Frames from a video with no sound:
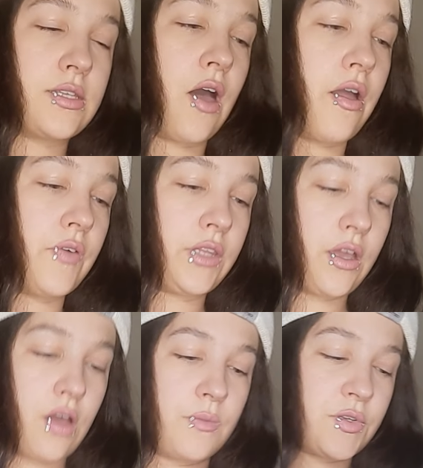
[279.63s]
is how
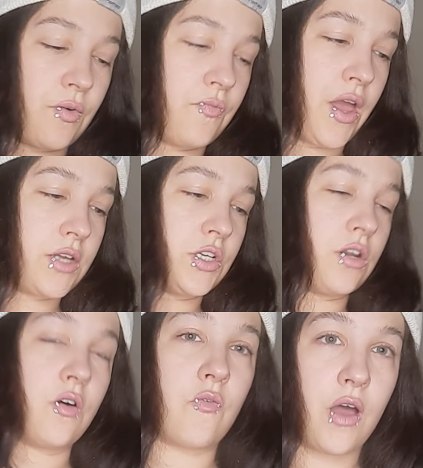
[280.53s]
everything comes from Fashion
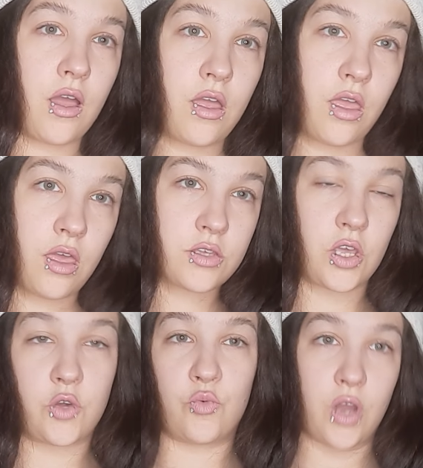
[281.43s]
Nova, so
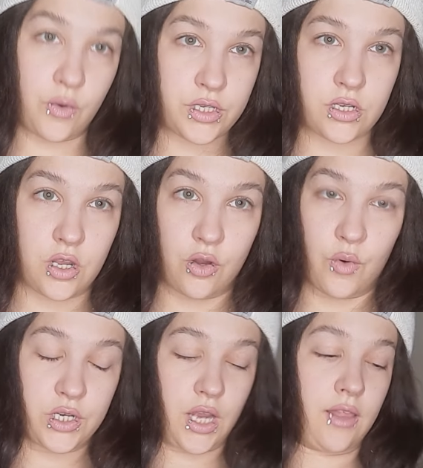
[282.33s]
you know it's new,
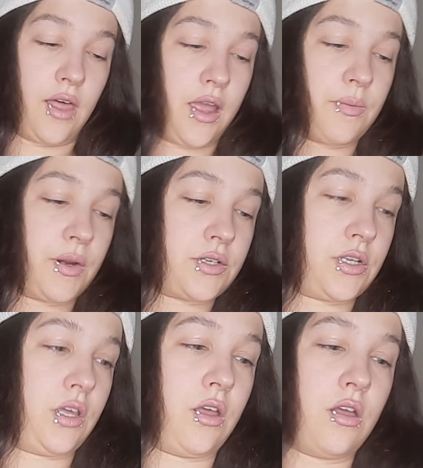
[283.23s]
which I like
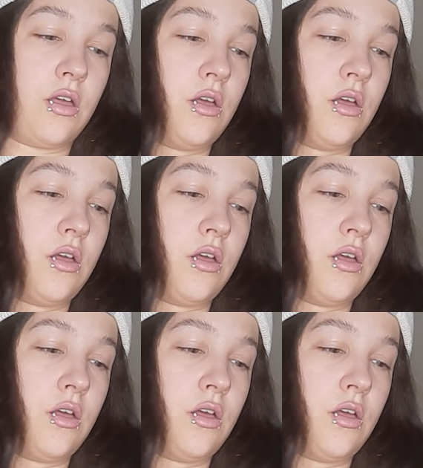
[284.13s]
personally.